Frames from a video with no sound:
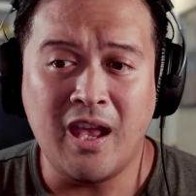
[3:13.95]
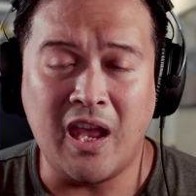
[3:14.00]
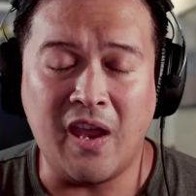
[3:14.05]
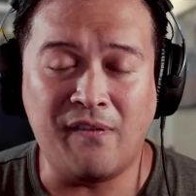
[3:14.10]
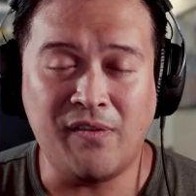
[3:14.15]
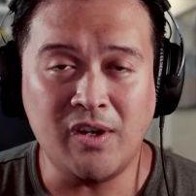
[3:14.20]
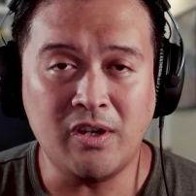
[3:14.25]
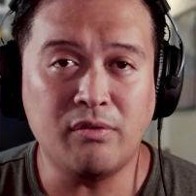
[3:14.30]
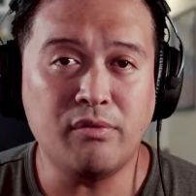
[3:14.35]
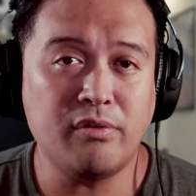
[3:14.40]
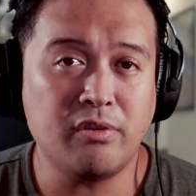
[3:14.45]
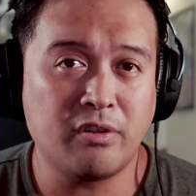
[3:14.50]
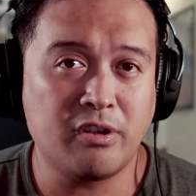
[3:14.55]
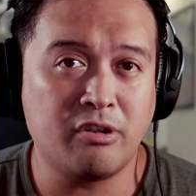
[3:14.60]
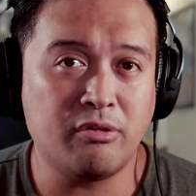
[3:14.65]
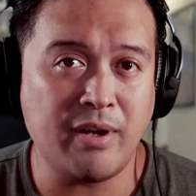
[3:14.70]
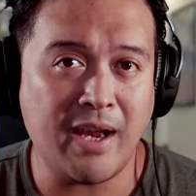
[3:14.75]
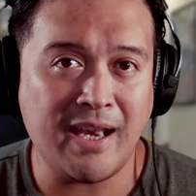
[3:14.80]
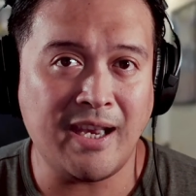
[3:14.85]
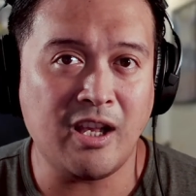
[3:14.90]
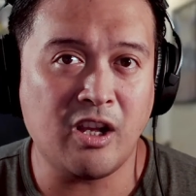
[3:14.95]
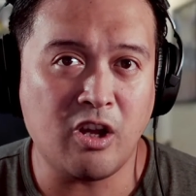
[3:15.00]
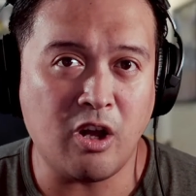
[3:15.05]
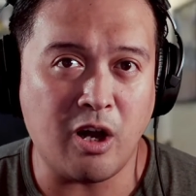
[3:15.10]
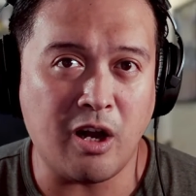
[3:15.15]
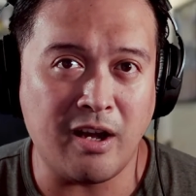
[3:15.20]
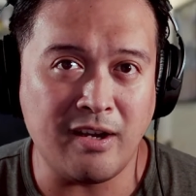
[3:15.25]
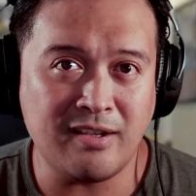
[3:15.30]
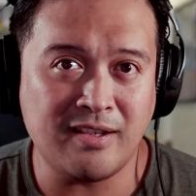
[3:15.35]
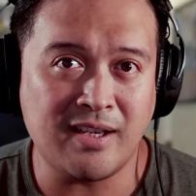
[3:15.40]
if you're creating
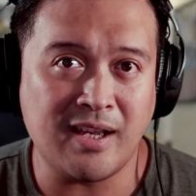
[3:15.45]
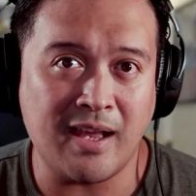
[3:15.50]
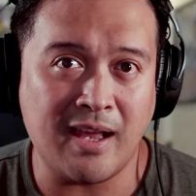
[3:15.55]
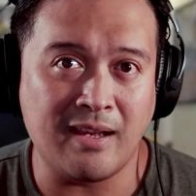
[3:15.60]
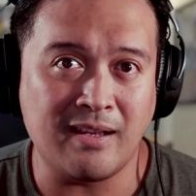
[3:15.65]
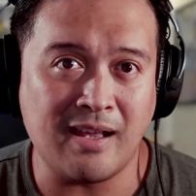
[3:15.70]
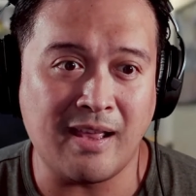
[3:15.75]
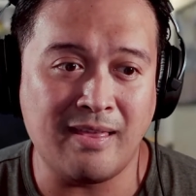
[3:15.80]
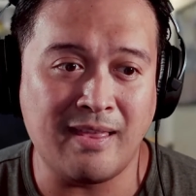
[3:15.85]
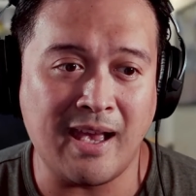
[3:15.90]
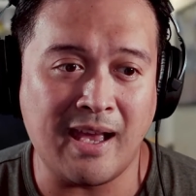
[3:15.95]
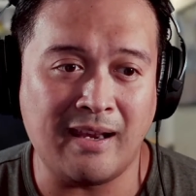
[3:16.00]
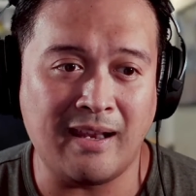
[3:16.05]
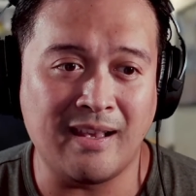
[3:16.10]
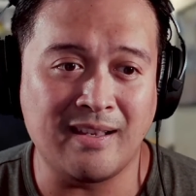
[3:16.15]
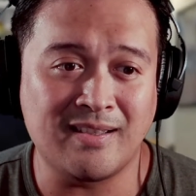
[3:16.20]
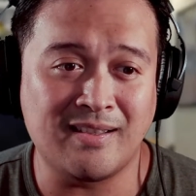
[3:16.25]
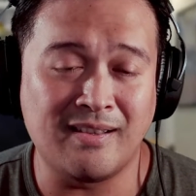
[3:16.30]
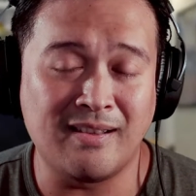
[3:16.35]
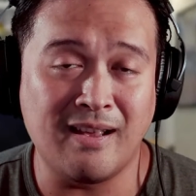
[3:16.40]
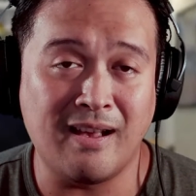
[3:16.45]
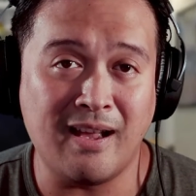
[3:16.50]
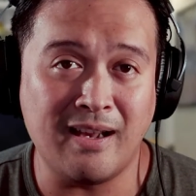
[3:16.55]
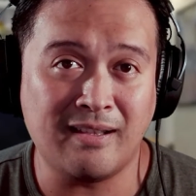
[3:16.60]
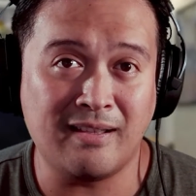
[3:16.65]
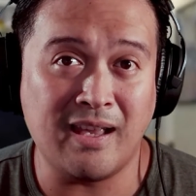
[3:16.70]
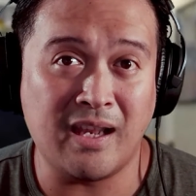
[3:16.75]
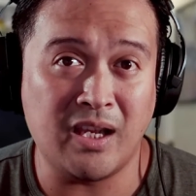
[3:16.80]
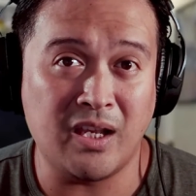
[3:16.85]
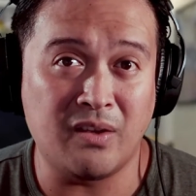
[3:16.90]
content that is
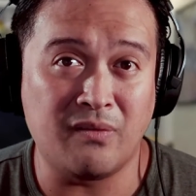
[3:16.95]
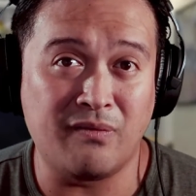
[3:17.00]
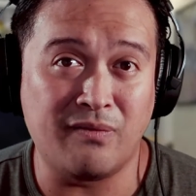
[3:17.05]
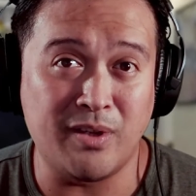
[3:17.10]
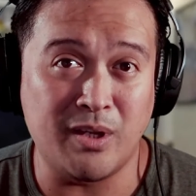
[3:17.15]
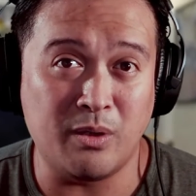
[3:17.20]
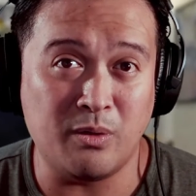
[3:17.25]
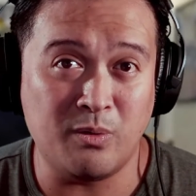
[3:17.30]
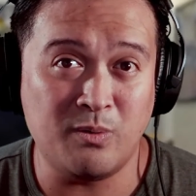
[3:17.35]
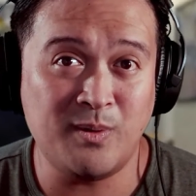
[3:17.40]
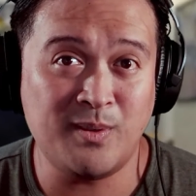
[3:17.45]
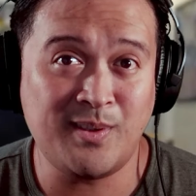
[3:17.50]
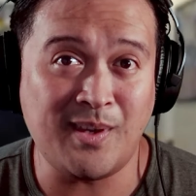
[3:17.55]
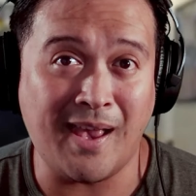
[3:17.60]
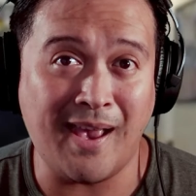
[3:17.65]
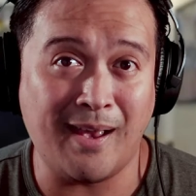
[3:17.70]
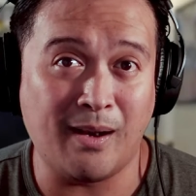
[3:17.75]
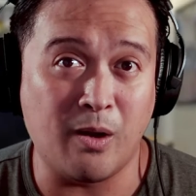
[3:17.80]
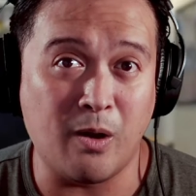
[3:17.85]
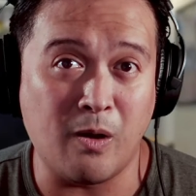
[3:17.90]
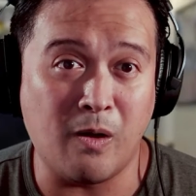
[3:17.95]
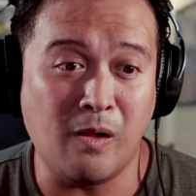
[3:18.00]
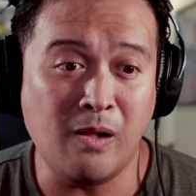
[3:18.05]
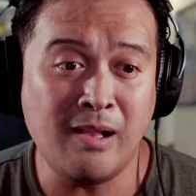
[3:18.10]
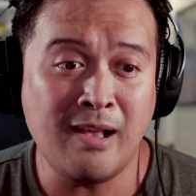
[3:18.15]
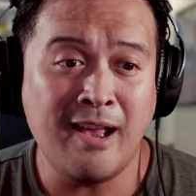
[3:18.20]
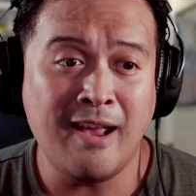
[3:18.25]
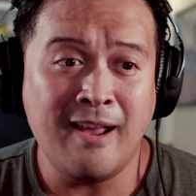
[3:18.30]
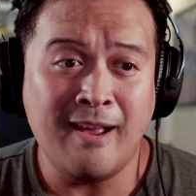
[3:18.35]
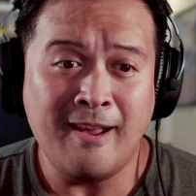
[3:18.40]
not getting views at
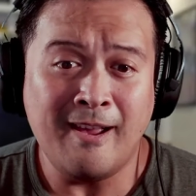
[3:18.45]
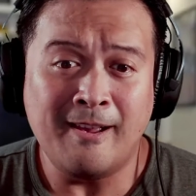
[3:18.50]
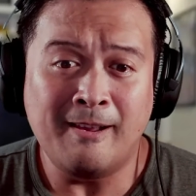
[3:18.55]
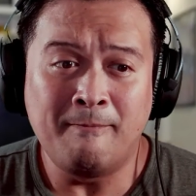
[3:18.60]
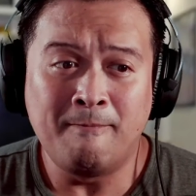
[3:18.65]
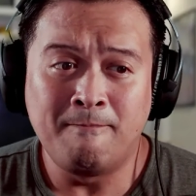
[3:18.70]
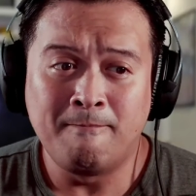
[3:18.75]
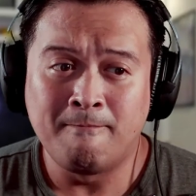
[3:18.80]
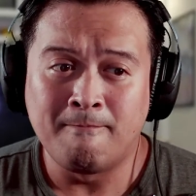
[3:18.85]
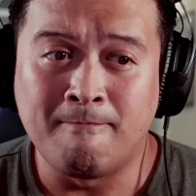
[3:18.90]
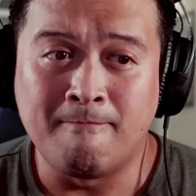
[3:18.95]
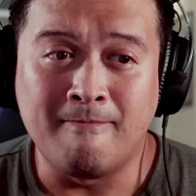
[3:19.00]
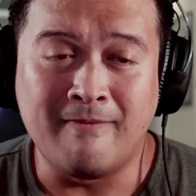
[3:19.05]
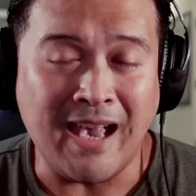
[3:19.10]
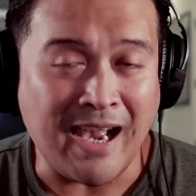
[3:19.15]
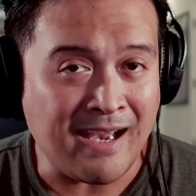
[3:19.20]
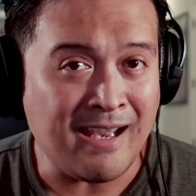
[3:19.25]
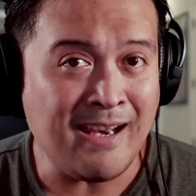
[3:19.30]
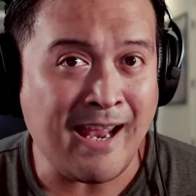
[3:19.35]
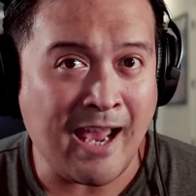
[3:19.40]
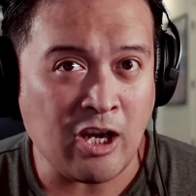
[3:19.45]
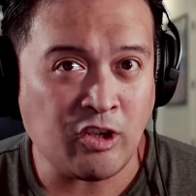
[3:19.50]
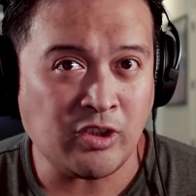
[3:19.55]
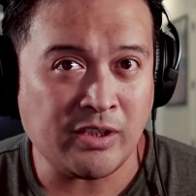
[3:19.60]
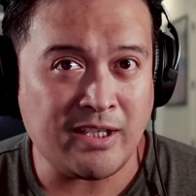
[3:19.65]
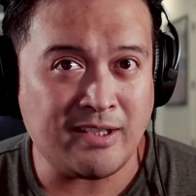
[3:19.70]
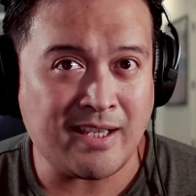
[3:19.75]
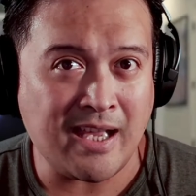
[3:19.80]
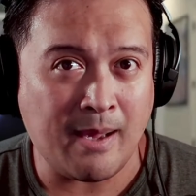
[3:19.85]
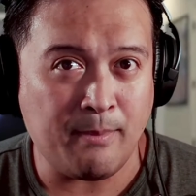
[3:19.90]
all, that can
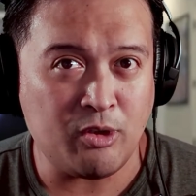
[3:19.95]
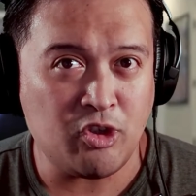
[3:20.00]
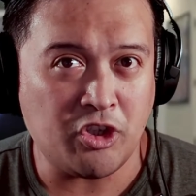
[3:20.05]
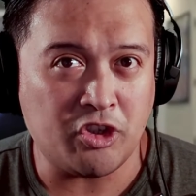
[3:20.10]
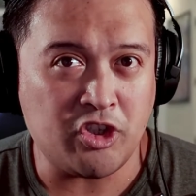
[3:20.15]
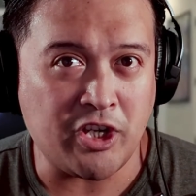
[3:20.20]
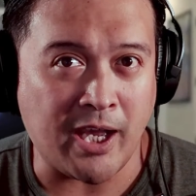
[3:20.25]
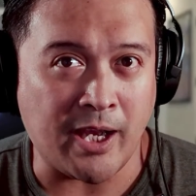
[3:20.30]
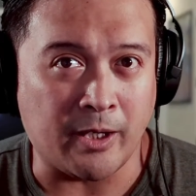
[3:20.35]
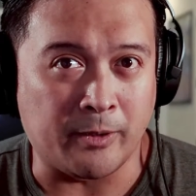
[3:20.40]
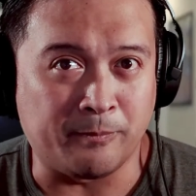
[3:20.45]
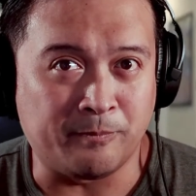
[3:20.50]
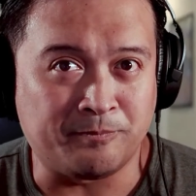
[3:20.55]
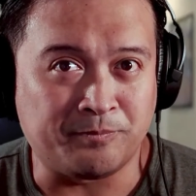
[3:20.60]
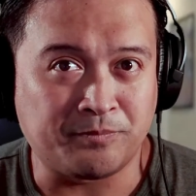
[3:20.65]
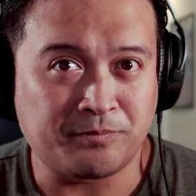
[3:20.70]
actually damage your channel.